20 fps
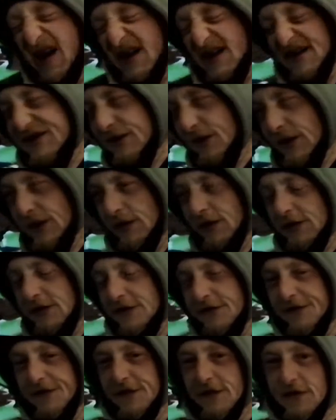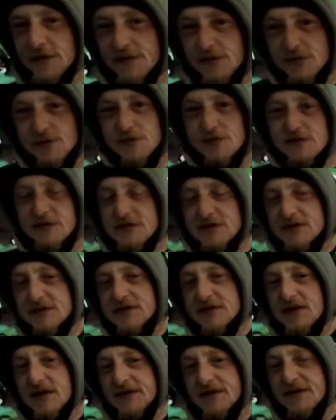It's all like thermals
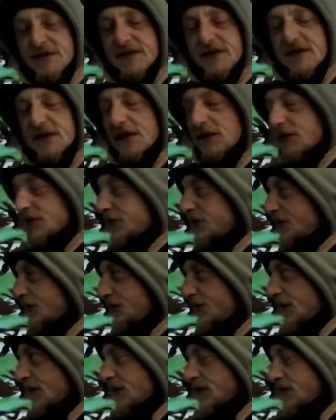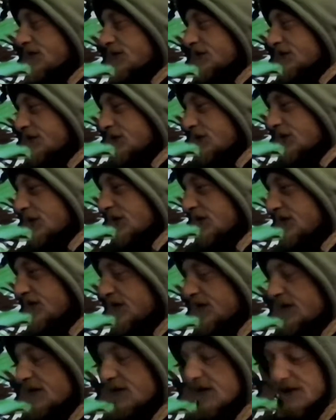and everything else you would be able to quite
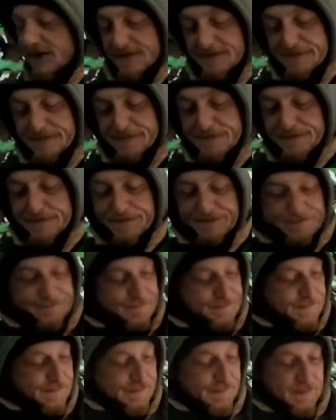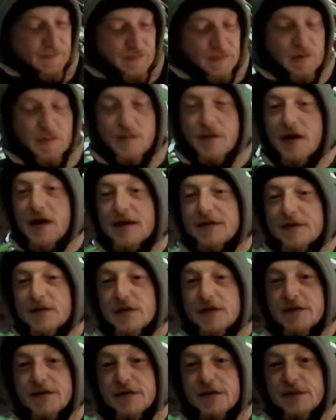easily. But I haven't
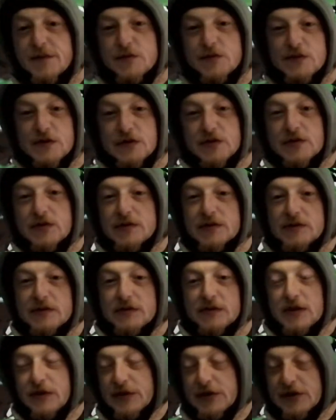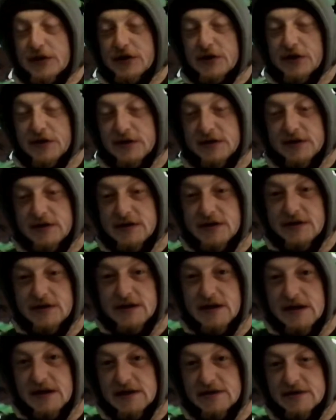got thermals on. I wish I kind of did
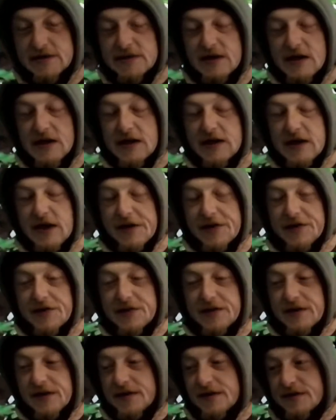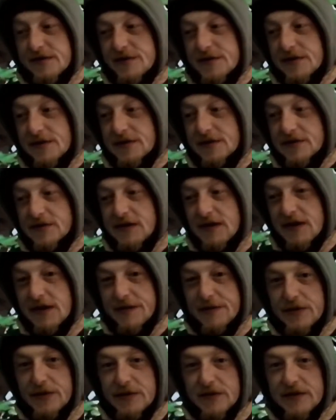yesterday, because I
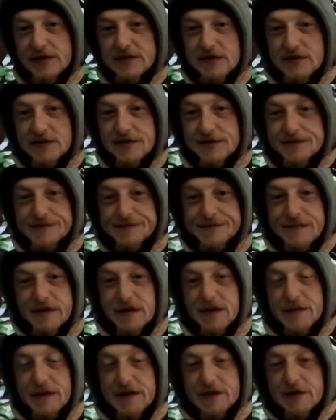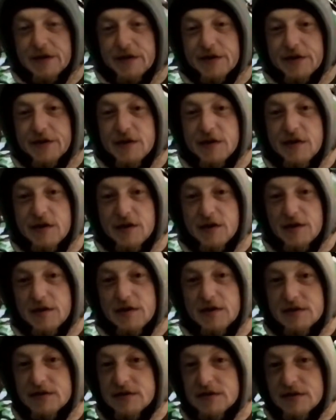put these on about 9 o'clock
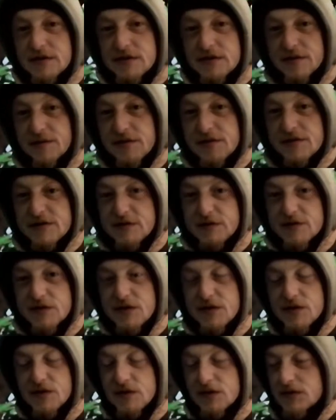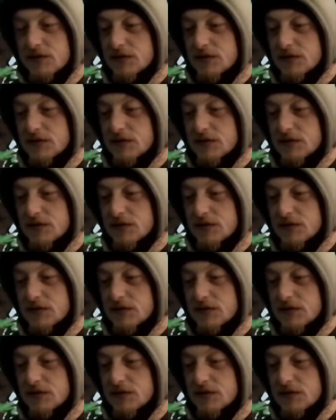because it was cold.